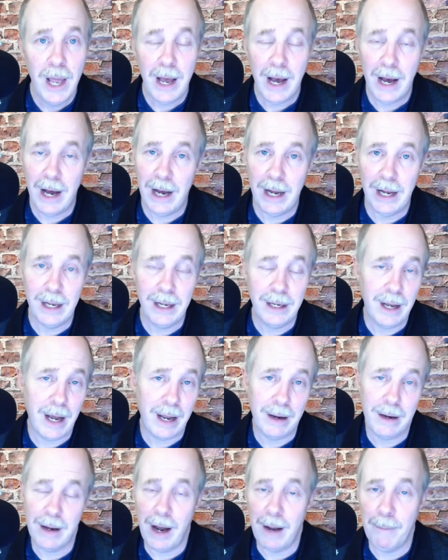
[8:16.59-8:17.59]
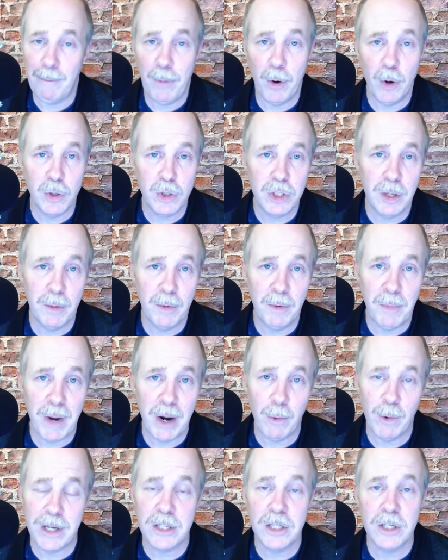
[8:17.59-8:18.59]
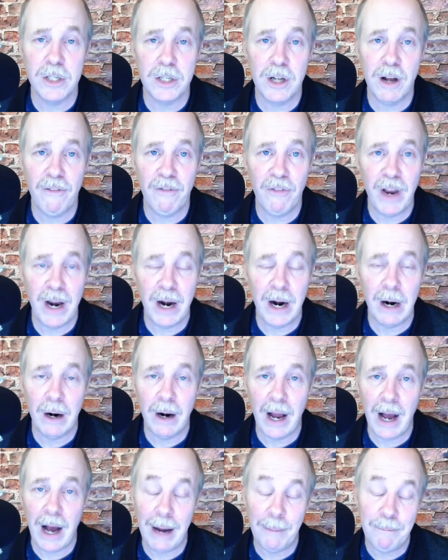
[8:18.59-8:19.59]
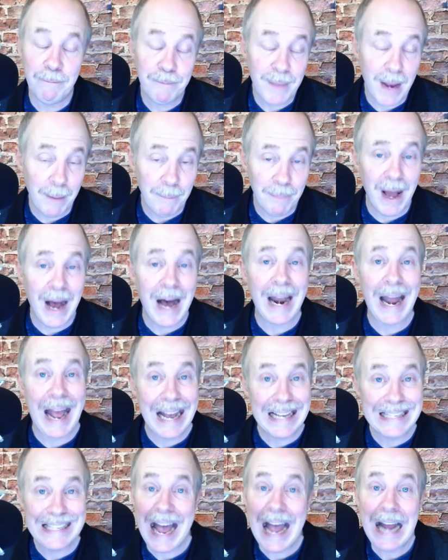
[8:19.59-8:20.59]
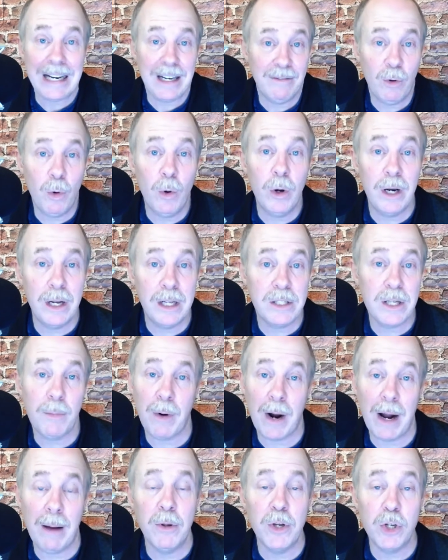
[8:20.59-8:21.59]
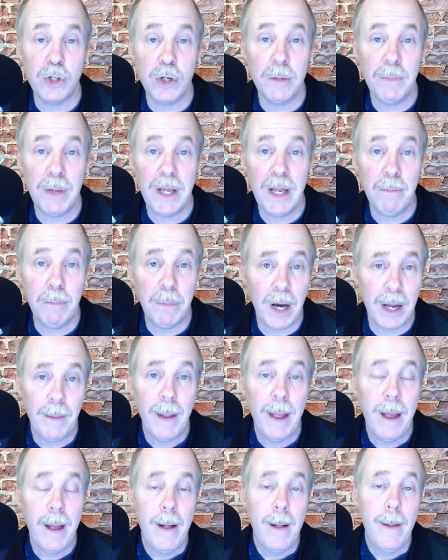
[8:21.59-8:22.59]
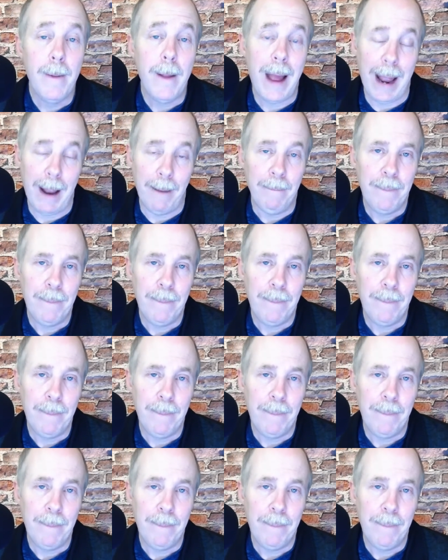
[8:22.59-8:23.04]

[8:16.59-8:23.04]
I post some of my recent stuff there. I'm not as active on it as I probably should be, but hey,